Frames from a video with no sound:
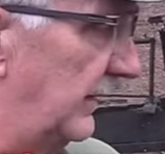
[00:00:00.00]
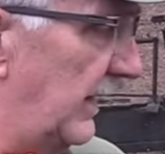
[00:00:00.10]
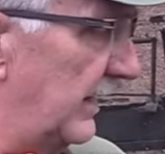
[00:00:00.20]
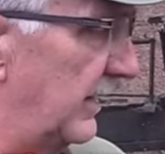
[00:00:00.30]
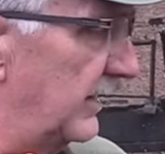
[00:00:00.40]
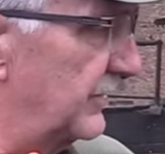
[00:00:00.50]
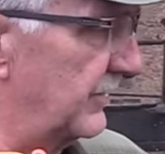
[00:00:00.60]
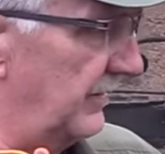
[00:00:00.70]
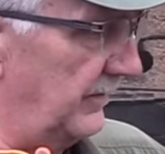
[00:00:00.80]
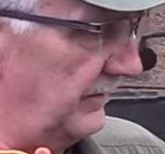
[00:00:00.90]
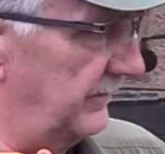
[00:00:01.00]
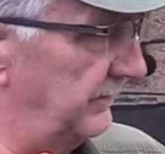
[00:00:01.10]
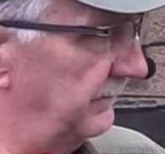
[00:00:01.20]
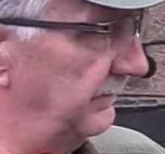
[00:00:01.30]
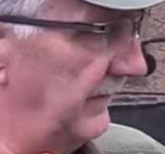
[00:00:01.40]
I guess, you
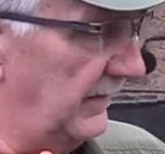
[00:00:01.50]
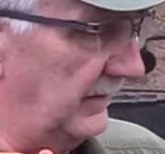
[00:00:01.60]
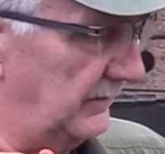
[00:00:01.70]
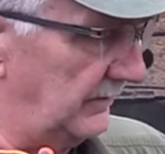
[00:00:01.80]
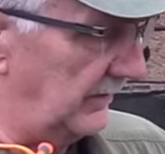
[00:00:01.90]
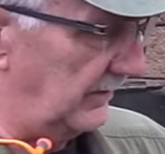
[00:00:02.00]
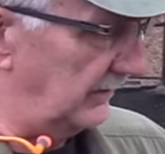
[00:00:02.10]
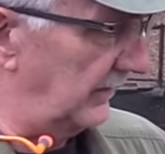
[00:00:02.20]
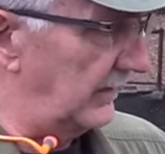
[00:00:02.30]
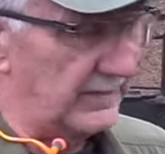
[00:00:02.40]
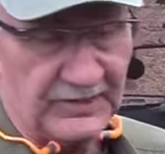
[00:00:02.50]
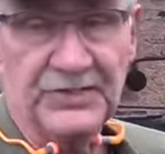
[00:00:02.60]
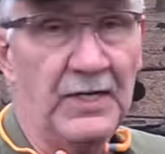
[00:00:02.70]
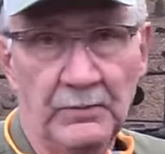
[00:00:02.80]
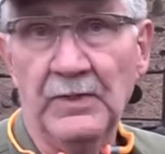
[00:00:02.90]
know, I'd like to
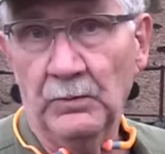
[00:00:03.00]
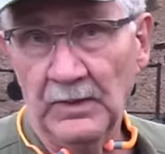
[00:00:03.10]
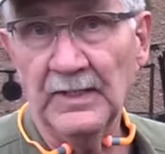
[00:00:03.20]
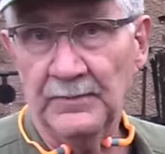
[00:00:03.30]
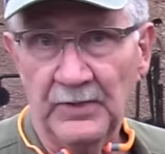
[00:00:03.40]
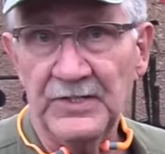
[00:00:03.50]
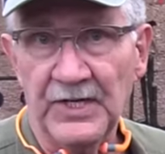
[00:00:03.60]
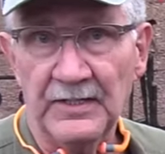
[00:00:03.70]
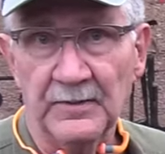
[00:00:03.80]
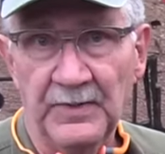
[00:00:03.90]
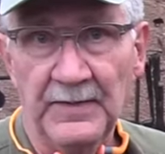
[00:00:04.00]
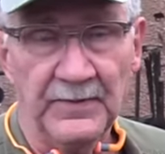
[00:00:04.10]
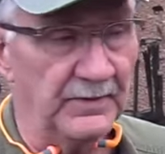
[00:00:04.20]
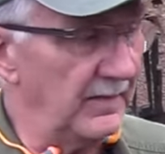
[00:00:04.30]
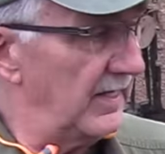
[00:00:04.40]
say we really appreciate the
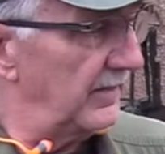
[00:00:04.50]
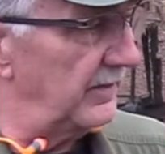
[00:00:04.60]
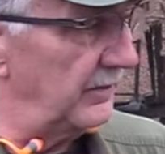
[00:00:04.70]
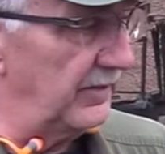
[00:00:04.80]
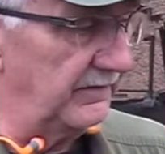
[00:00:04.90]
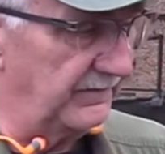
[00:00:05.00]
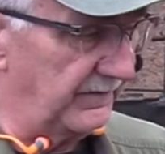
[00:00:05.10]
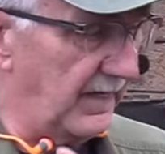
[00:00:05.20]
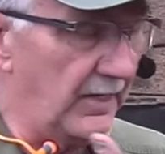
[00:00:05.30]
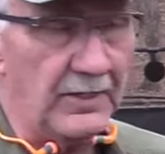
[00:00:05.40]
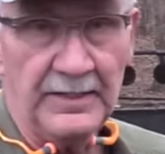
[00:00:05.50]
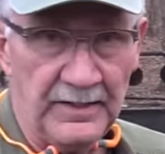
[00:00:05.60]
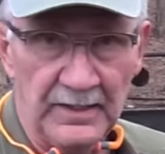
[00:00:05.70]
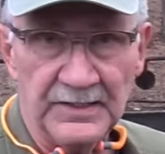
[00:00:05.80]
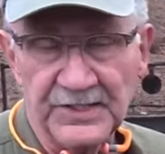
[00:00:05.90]
people that have carried
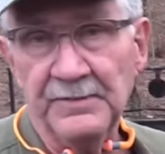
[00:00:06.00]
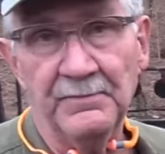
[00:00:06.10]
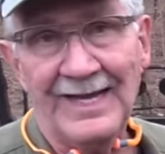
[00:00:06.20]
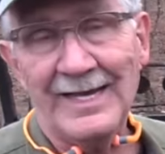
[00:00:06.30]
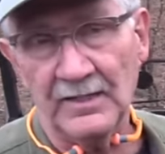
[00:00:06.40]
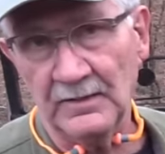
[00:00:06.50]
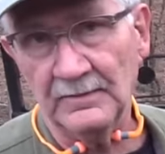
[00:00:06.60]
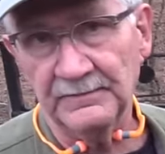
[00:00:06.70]
these in battle.